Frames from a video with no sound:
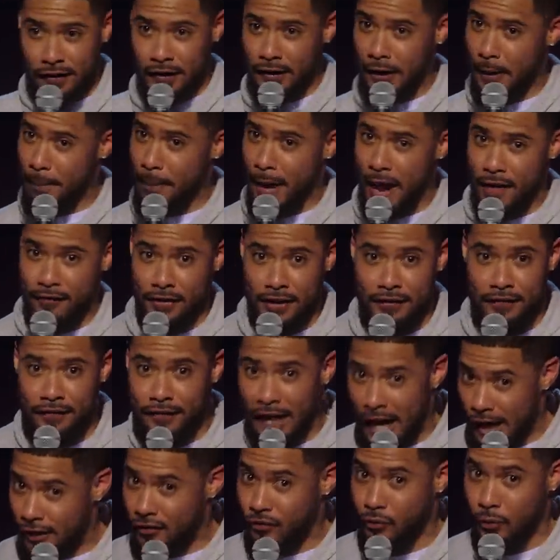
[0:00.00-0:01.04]
end up having
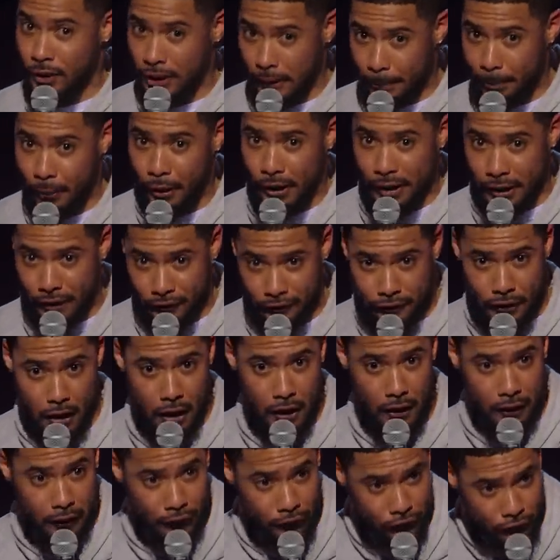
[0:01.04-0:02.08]
sex with the prettiest
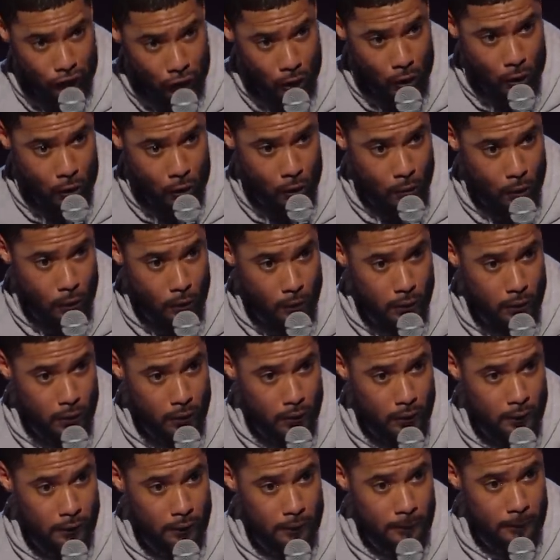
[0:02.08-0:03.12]
girl in school.
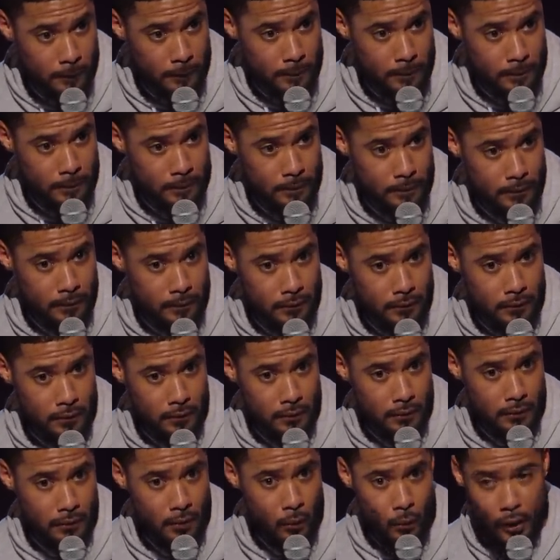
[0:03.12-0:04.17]

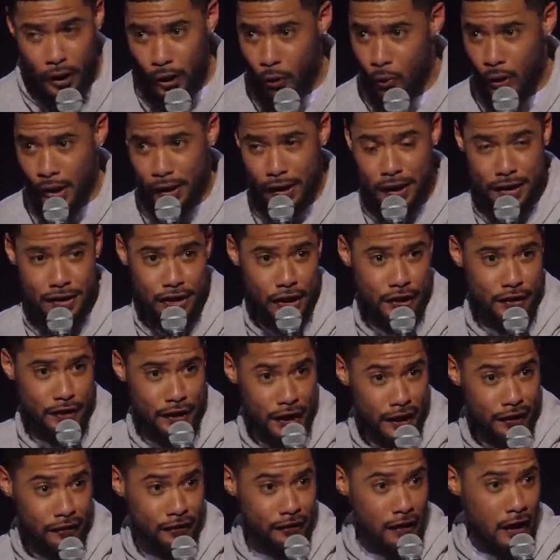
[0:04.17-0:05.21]
What, do you want to get your
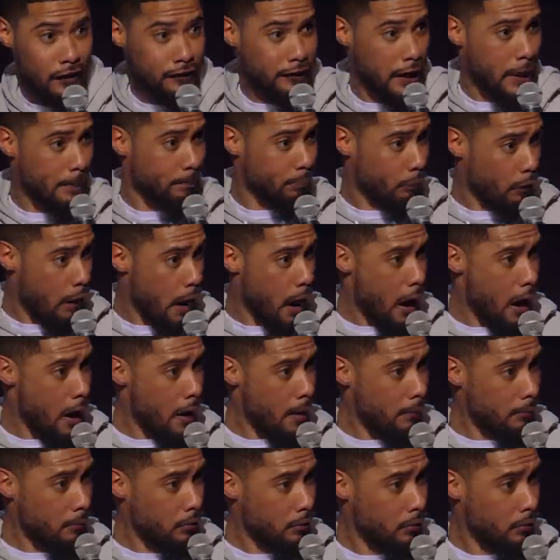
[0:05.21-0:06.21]
dick sucked at prom?